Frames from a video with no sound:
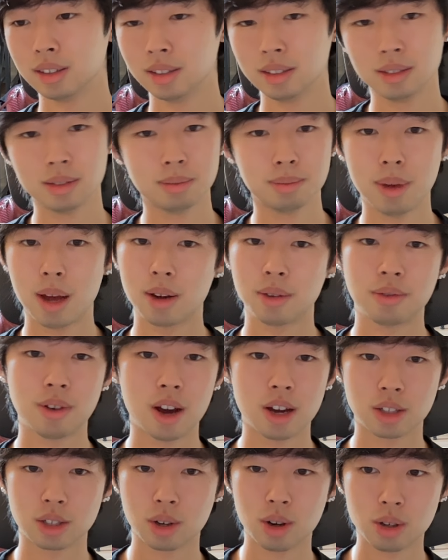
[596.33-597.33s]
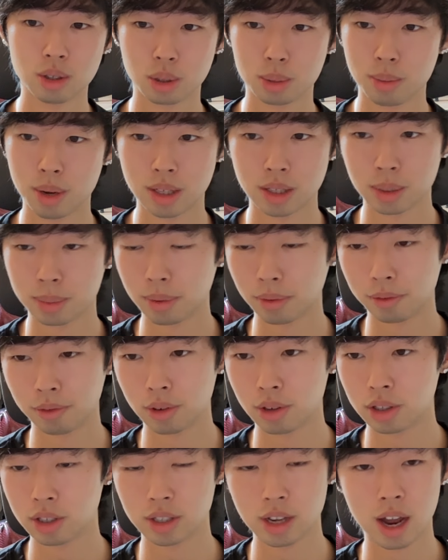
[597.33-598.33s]
manufacturer also messed up the
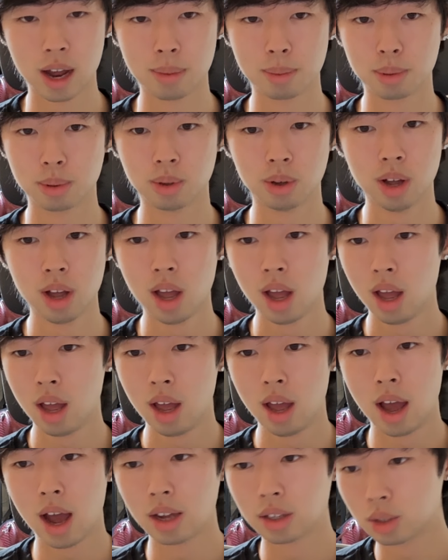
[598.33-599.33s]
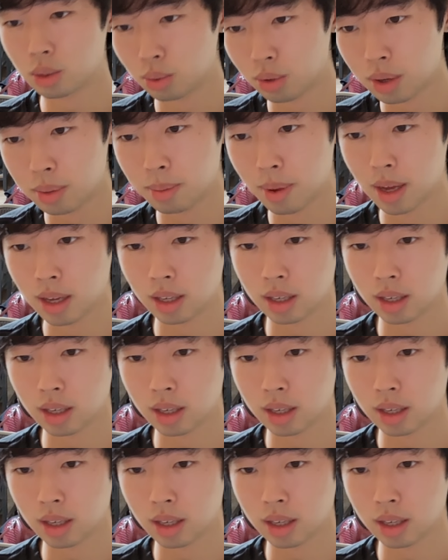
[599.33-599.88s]
first sample, had to remake